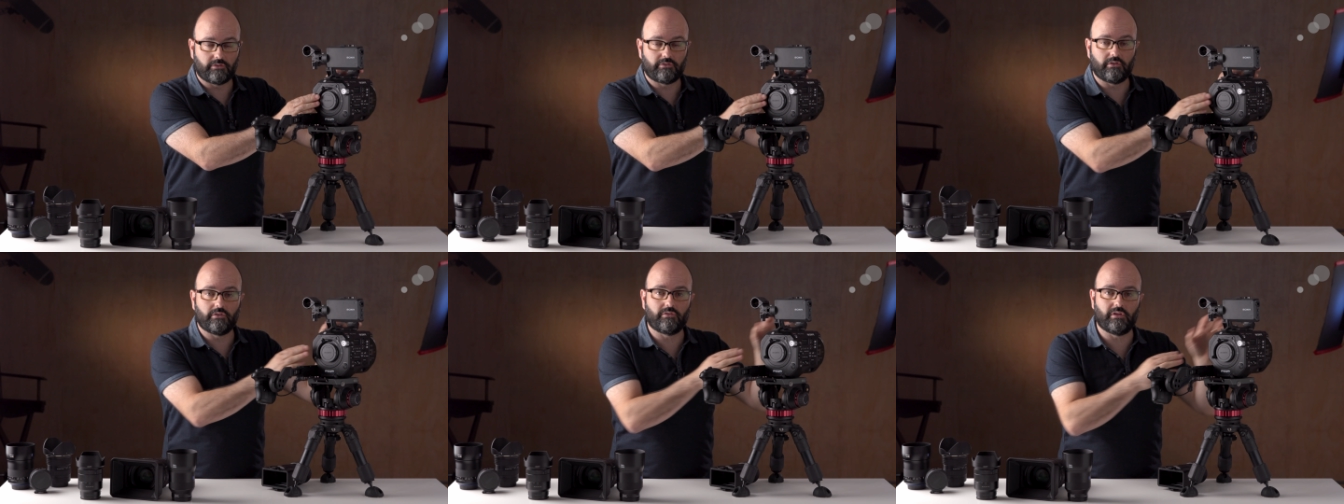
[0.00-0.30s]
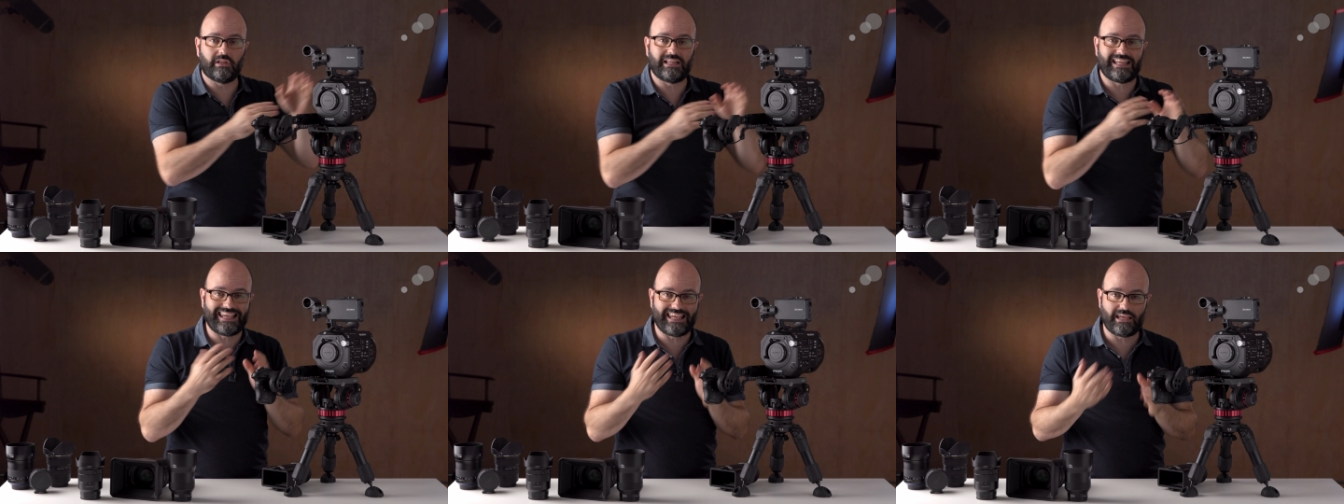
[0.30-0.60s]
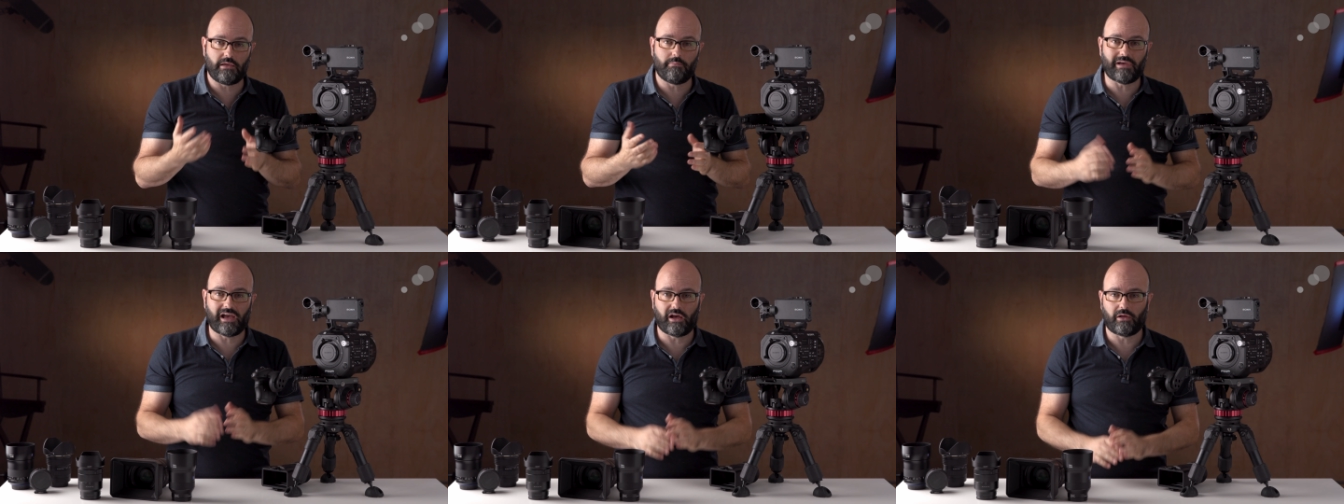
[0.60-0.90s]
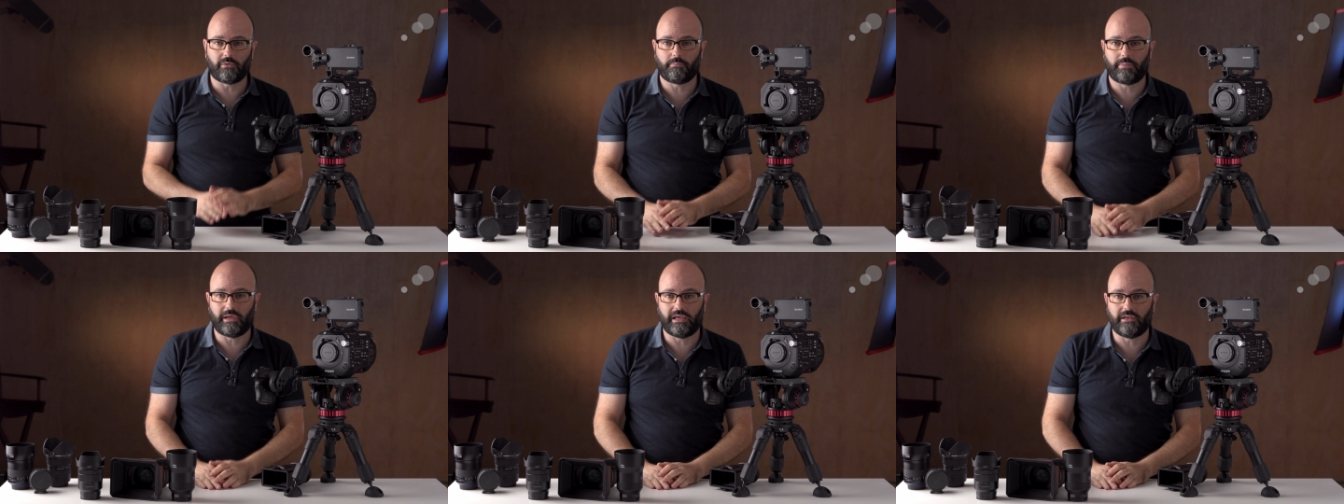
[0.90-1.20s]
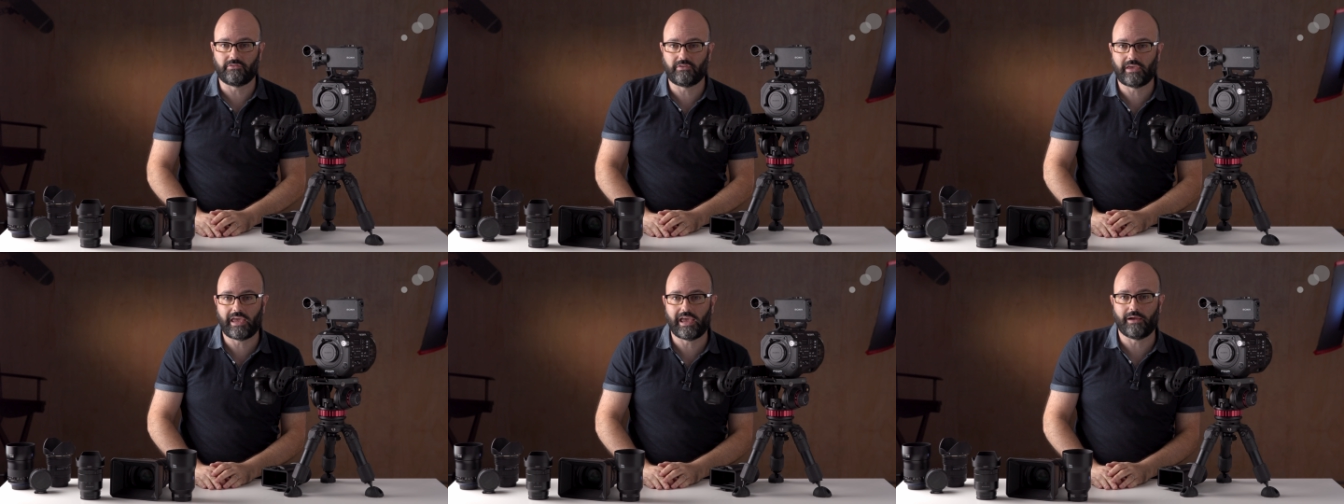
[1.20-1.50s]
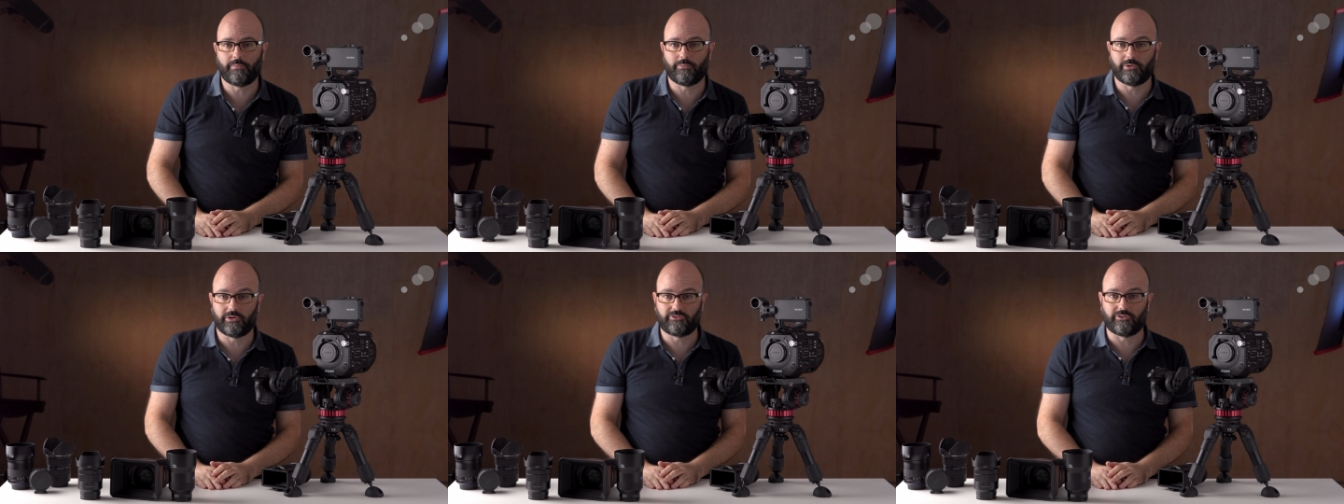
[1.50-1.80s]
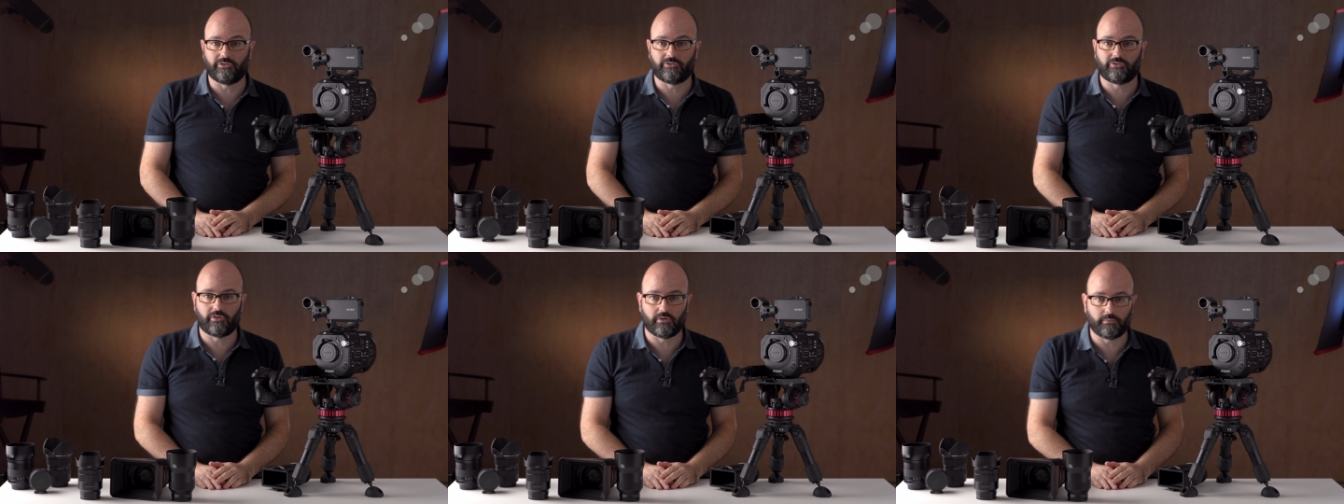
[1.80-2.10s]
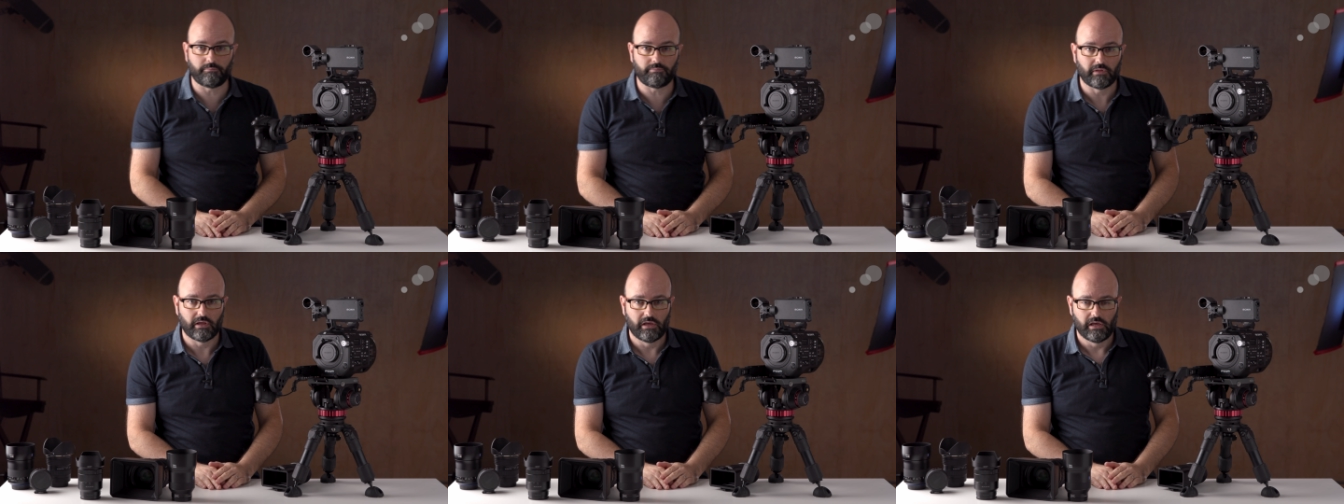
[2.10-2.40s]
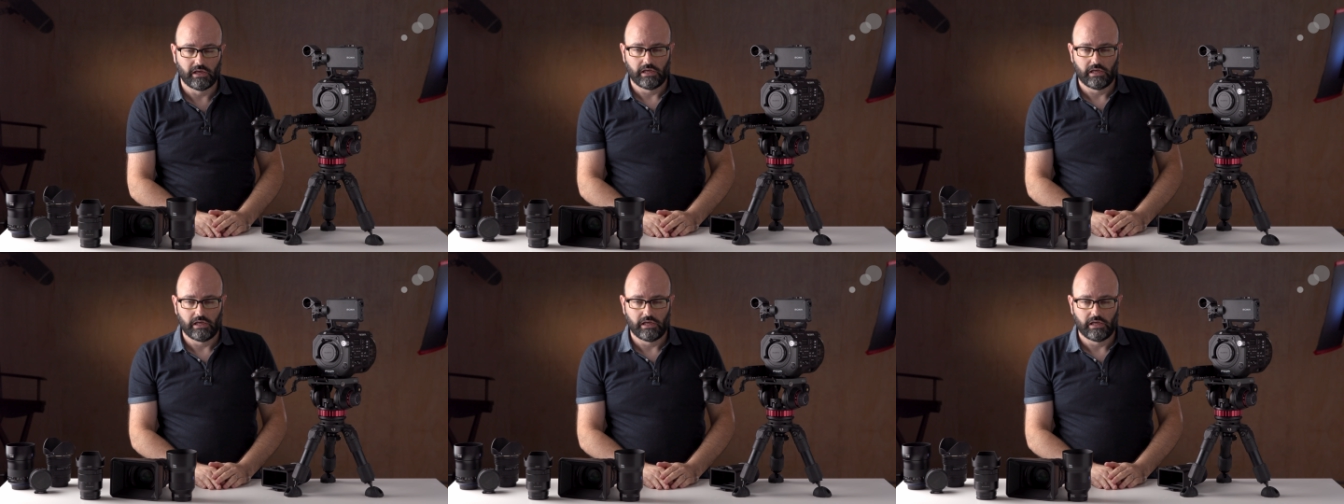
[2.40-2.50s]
this is an E-mount based camera system.